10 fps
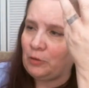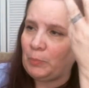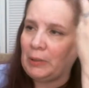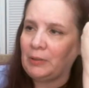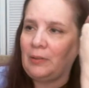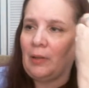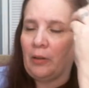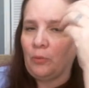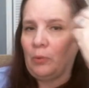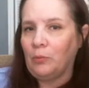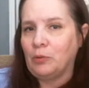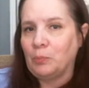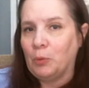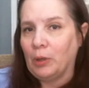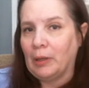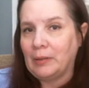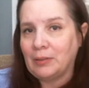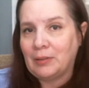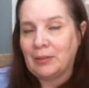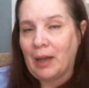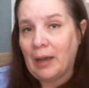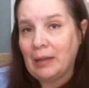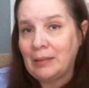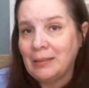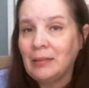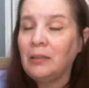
because the other one was more like a Stein.